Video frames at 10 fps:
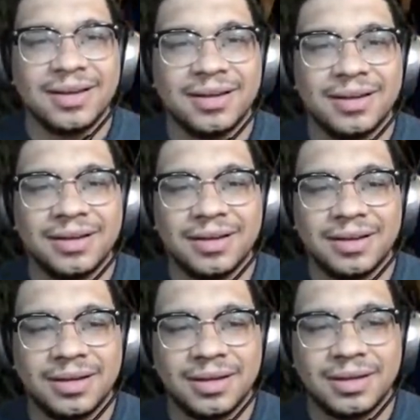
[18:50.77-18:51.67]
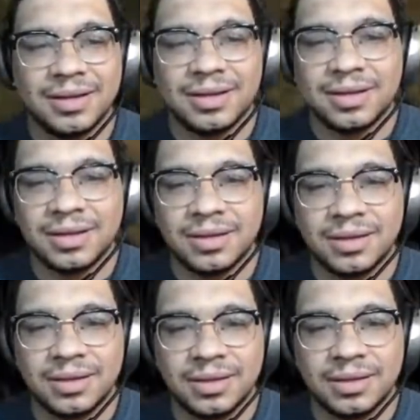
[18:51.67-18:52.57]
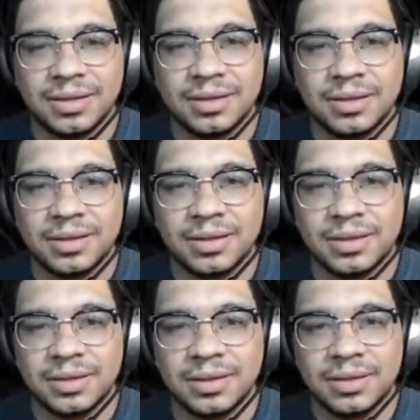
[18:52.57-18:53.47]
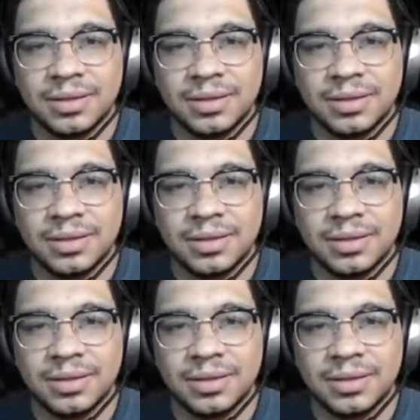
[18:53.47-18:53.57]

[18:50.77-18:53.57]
Nothing is said.